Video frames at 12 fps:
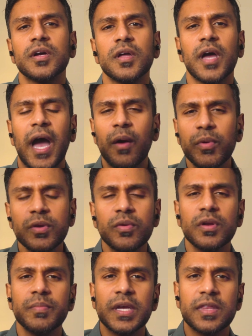how are you going
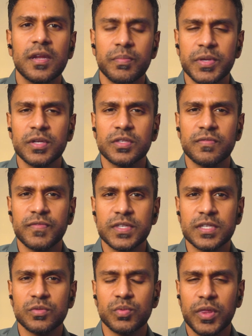to make that appeal to
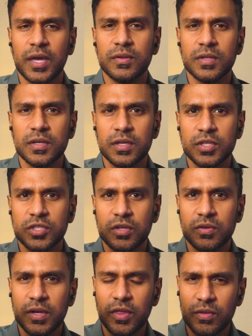physics without
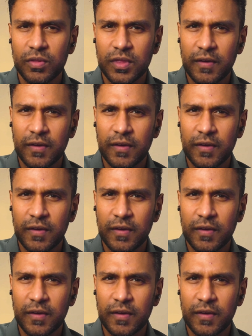considering the, that